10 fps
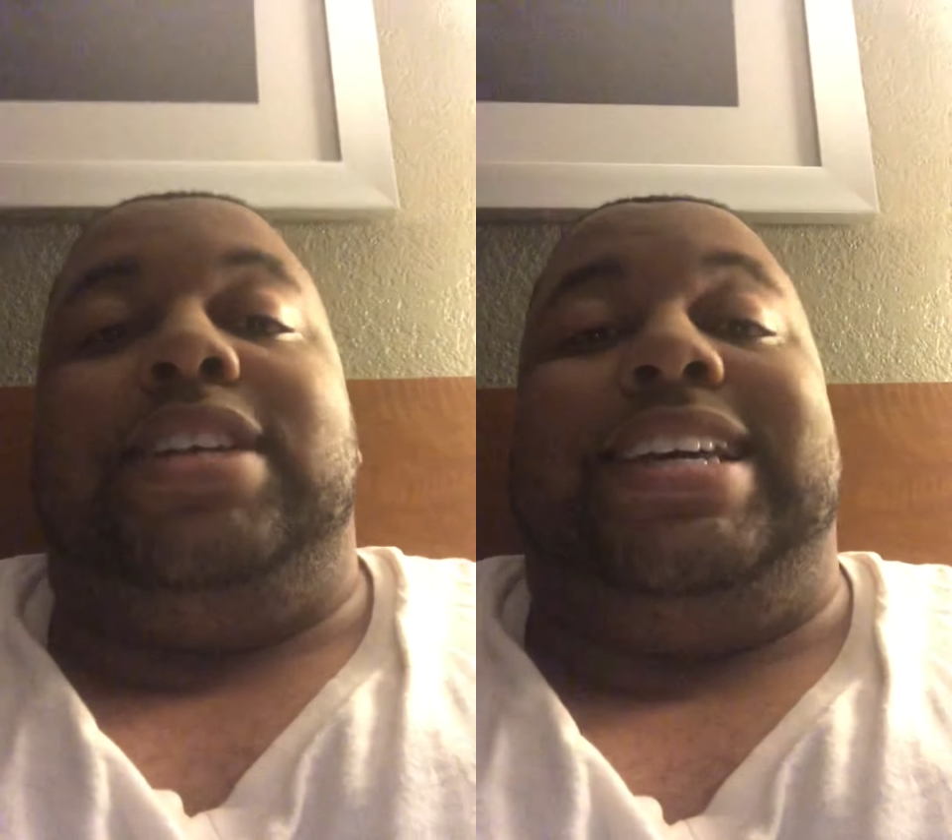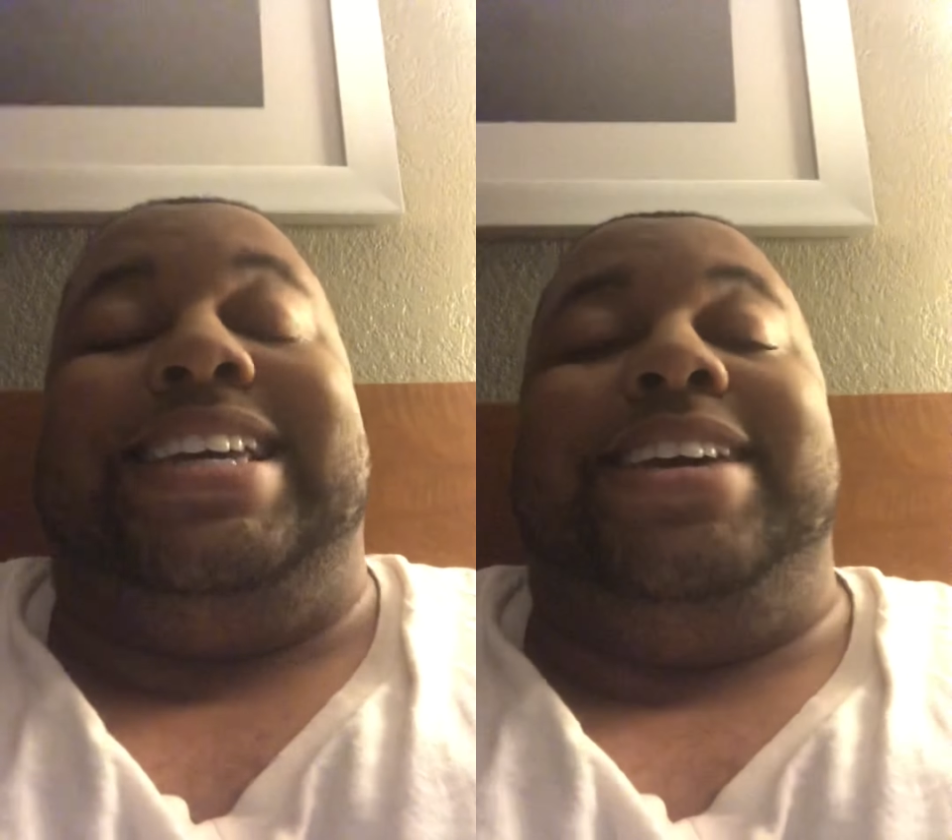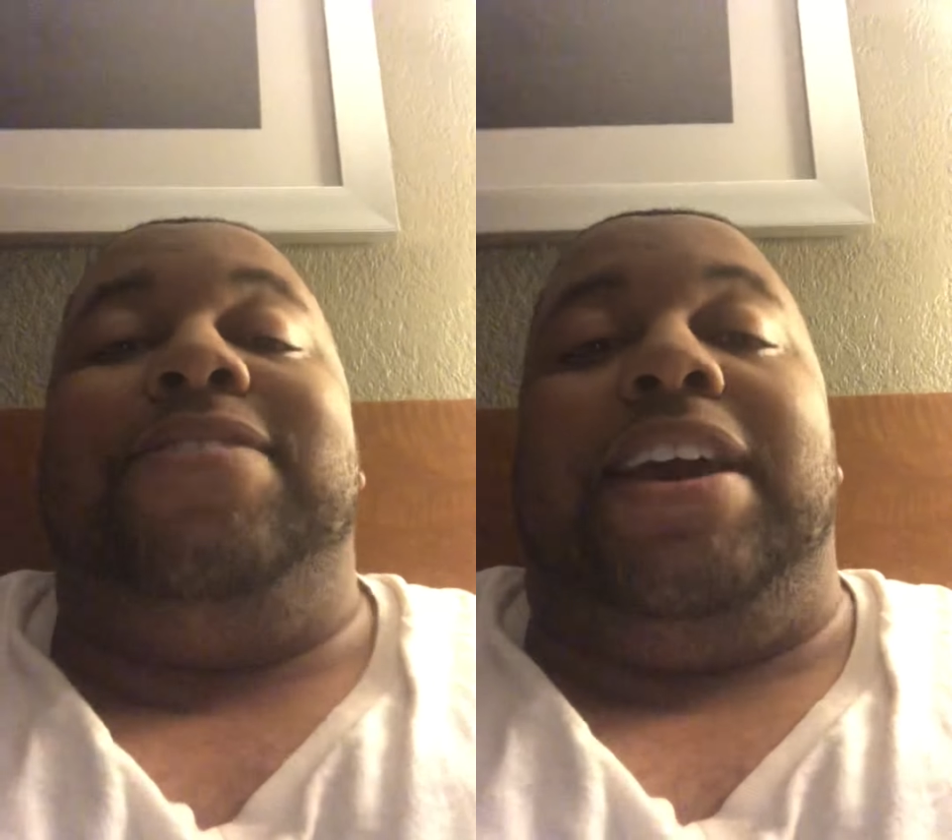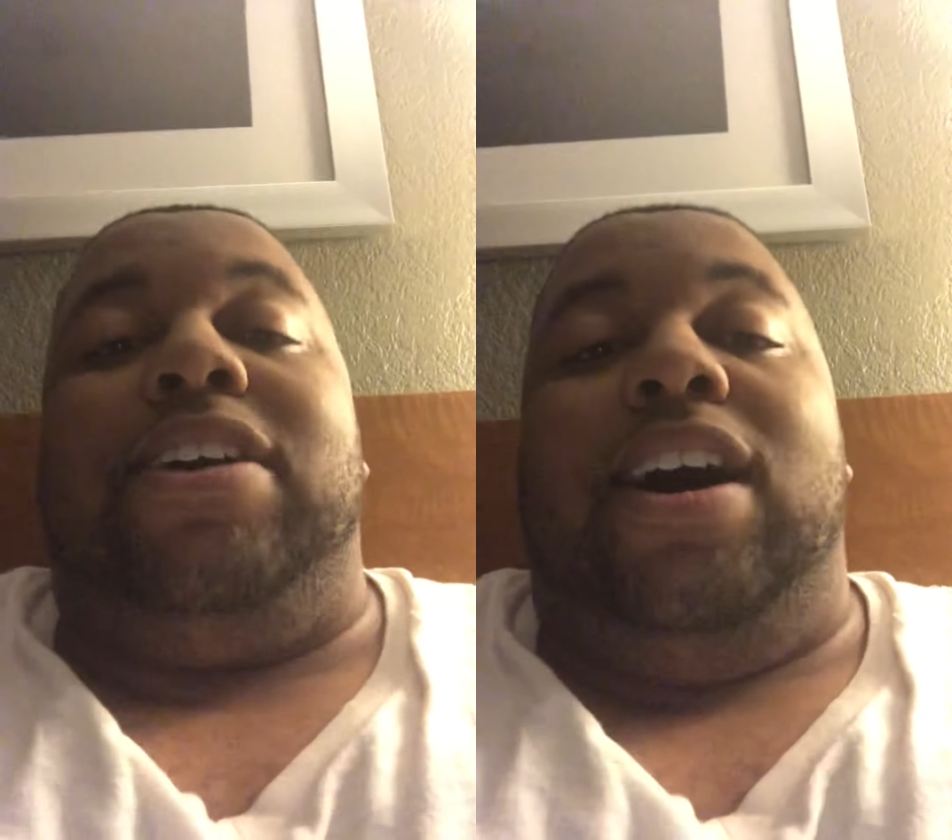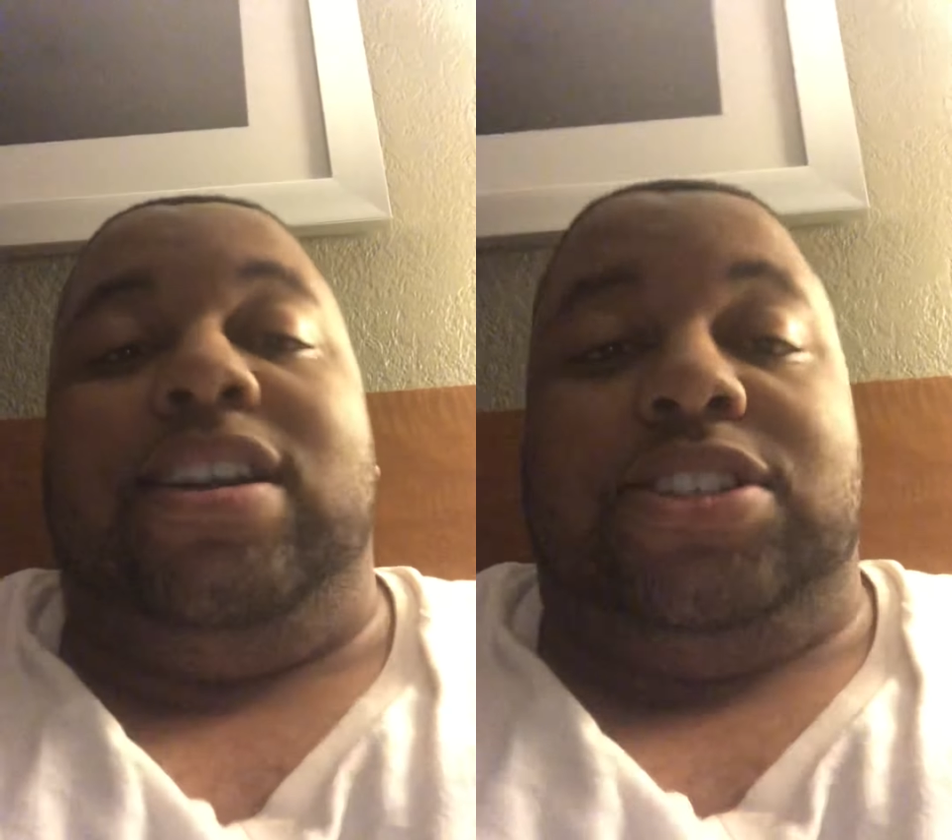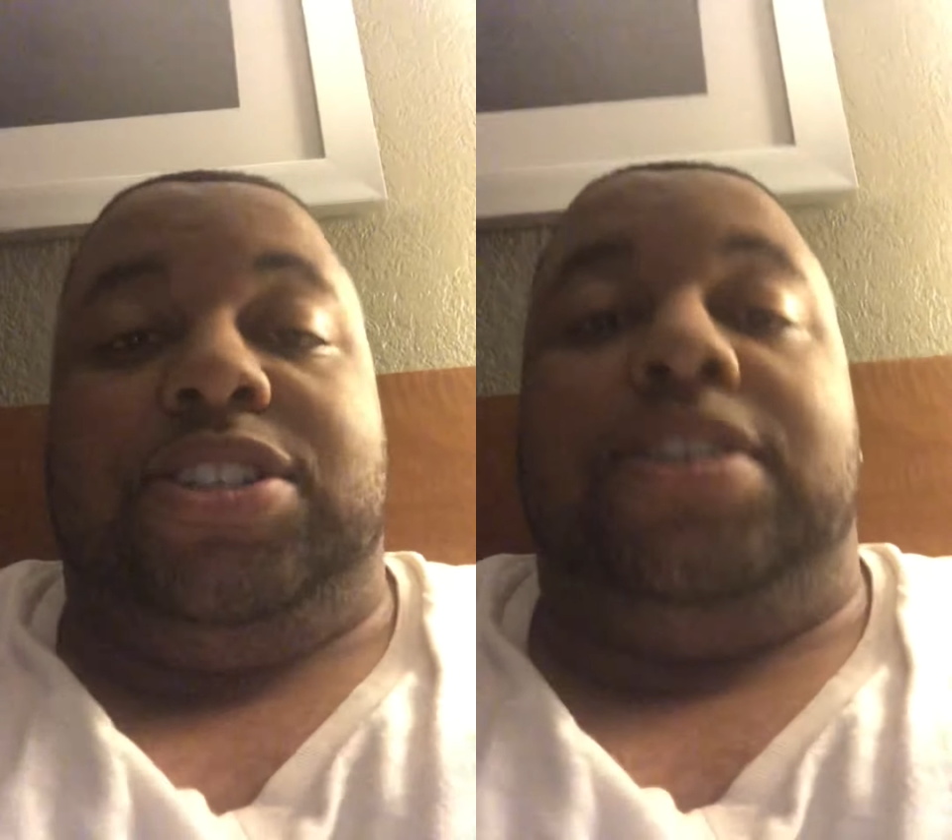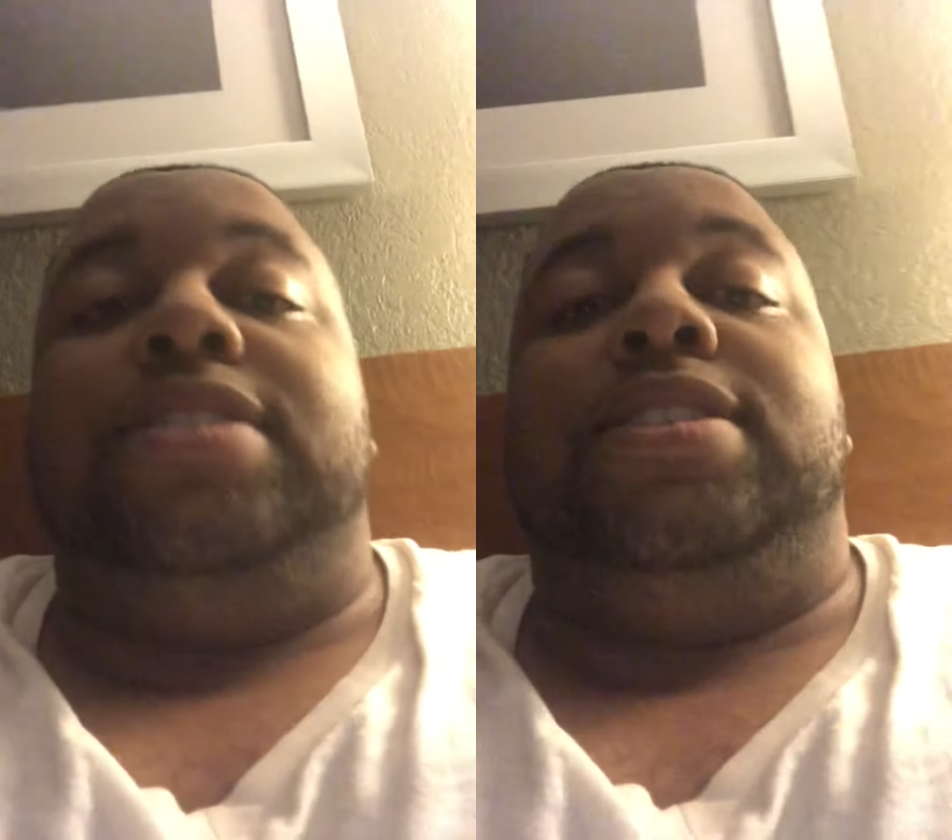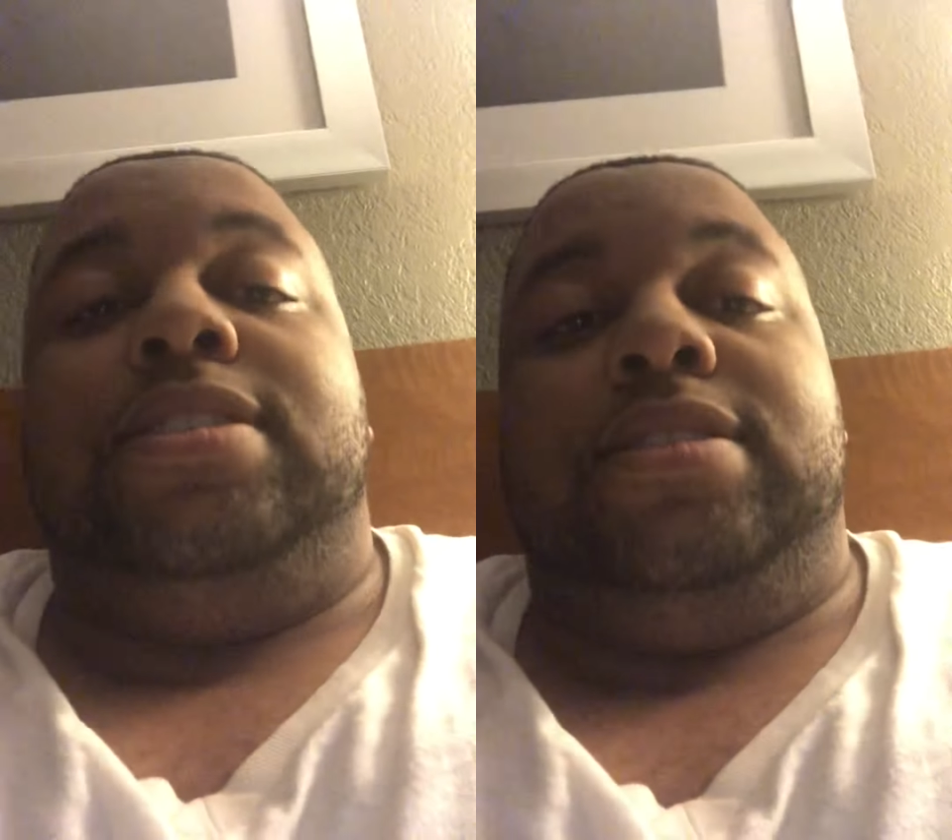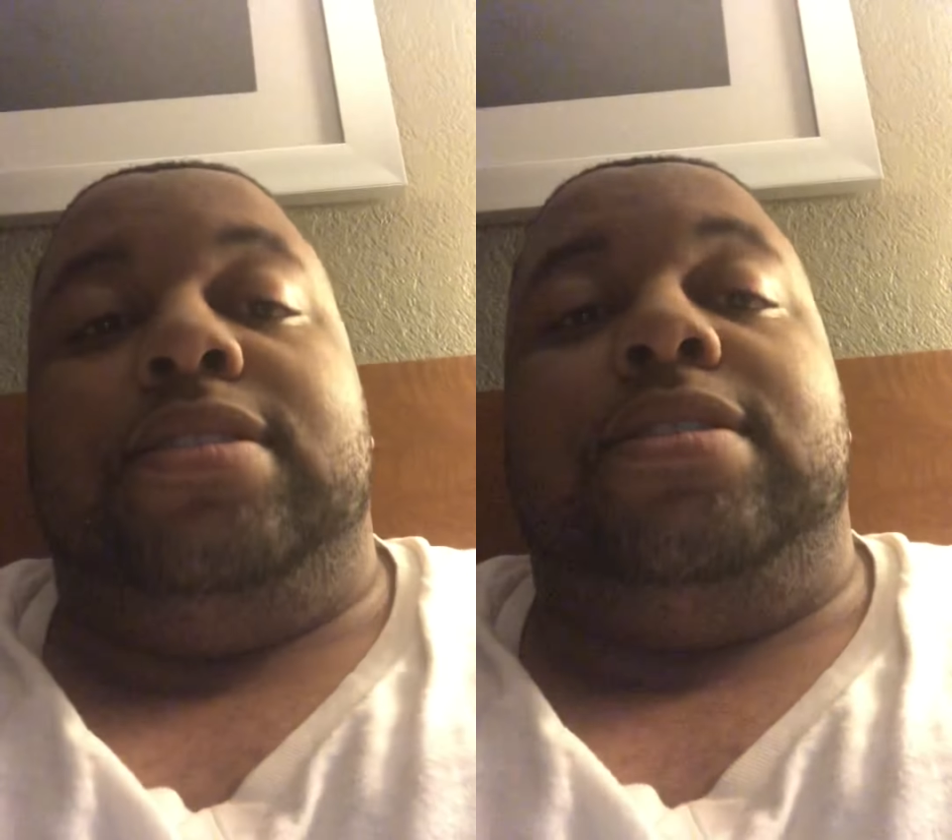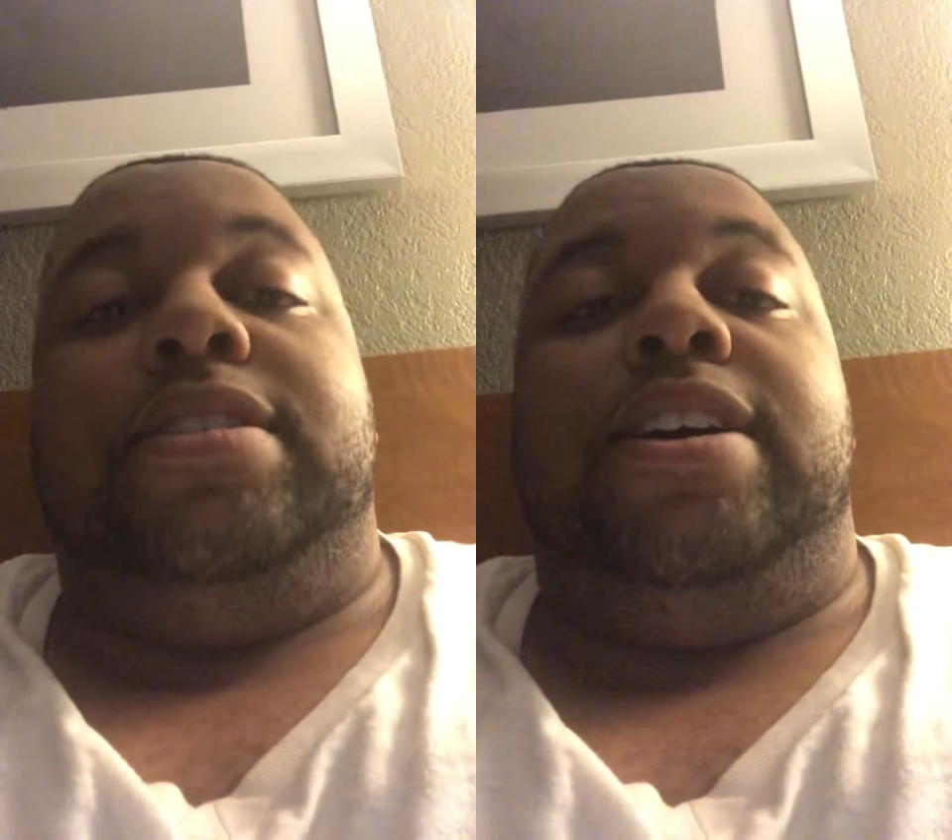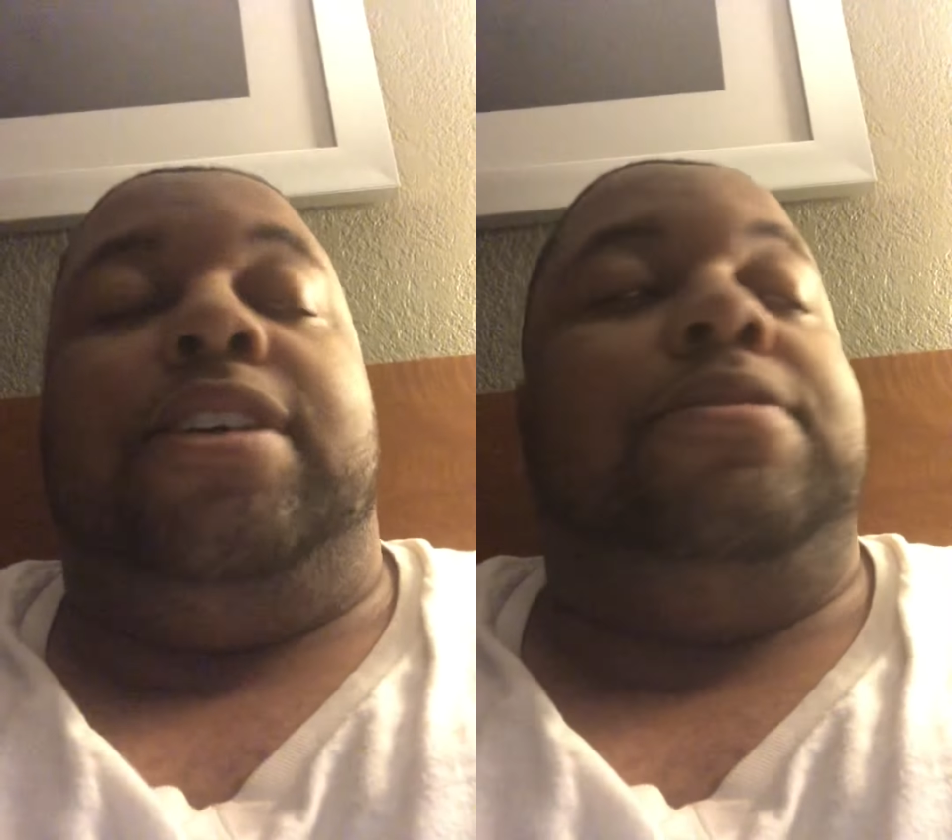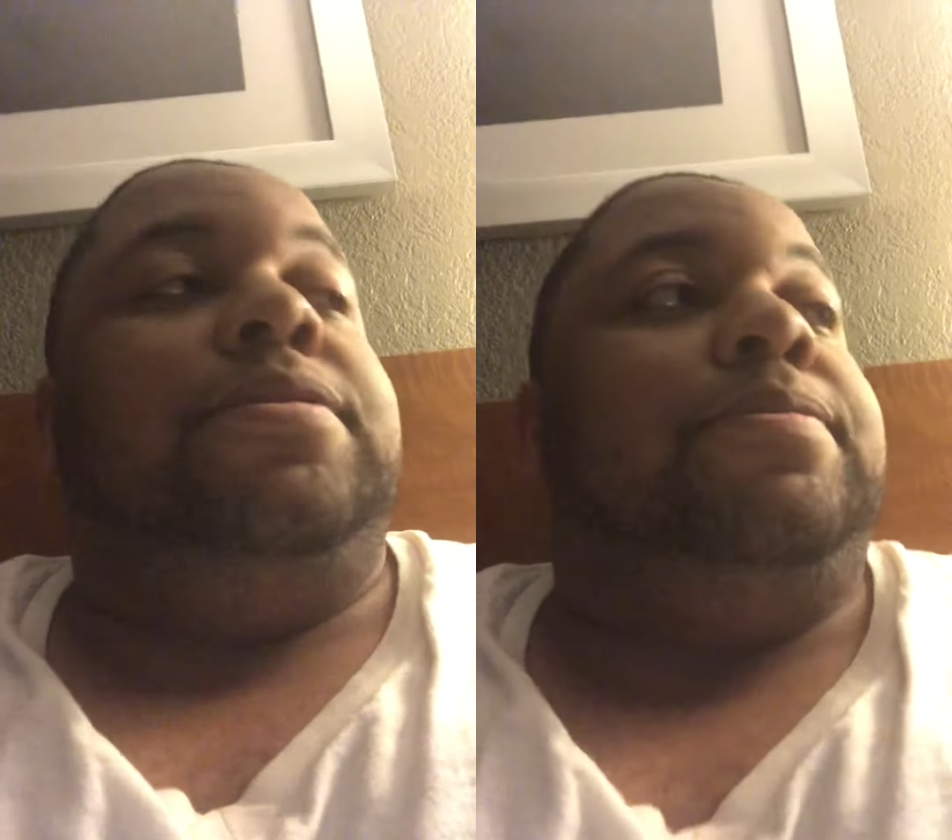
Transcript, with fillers: to give a concert, you know.